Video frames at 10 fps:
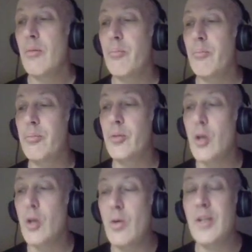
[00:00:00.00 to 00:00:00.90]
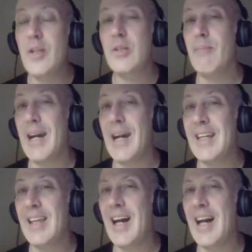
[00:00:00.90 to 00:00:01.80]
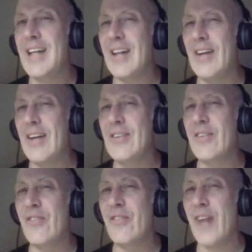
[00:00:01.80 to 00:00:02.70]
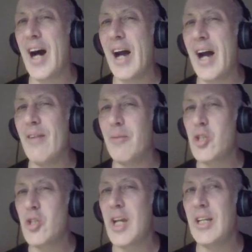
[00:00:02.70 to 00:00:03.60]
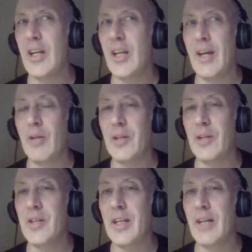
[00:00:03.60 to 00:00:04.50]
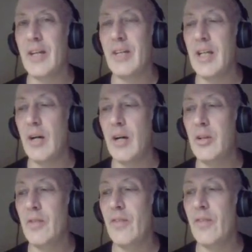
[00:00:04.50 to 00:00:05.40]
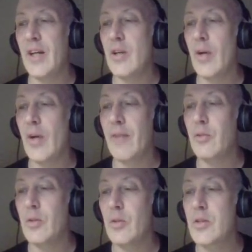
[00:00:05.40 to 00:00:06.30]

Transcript: Bruins money line under five. I'm shady on that one. I'll tell you that right now. You can find out afterwards.